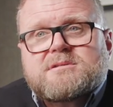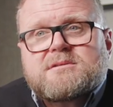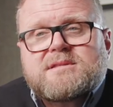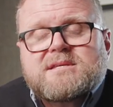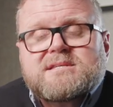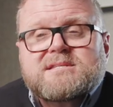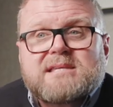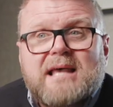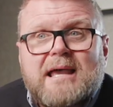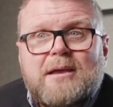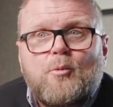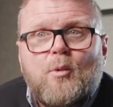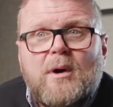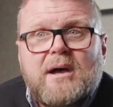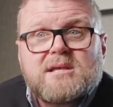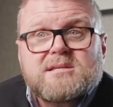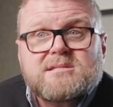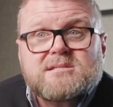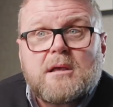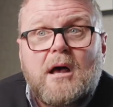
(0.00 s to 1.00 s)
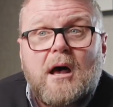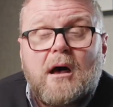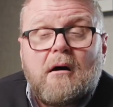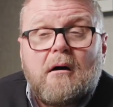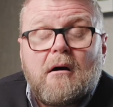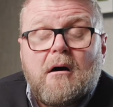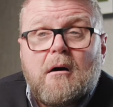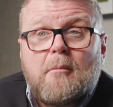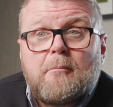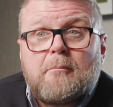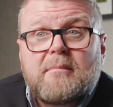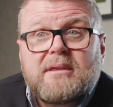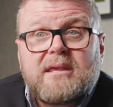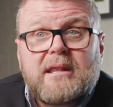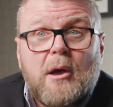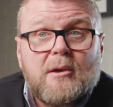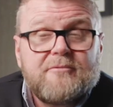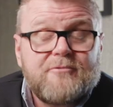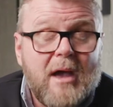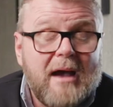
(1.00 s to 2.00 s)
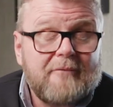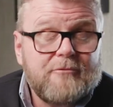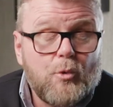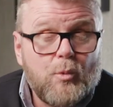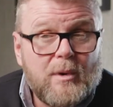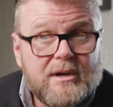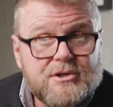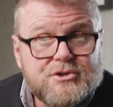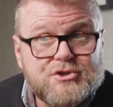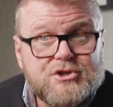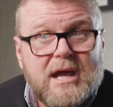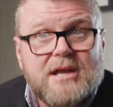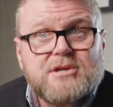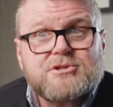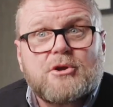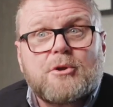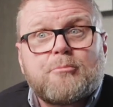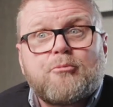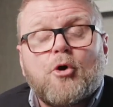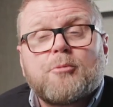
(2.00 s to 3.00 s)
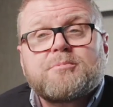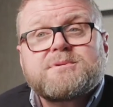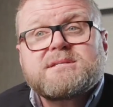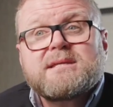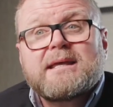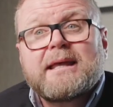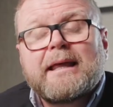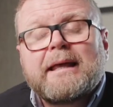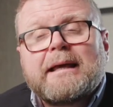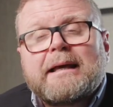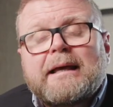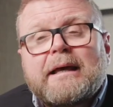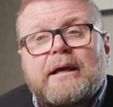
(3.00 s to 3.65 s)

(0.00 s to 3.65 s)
The same way as, if you have your windows changed on a property,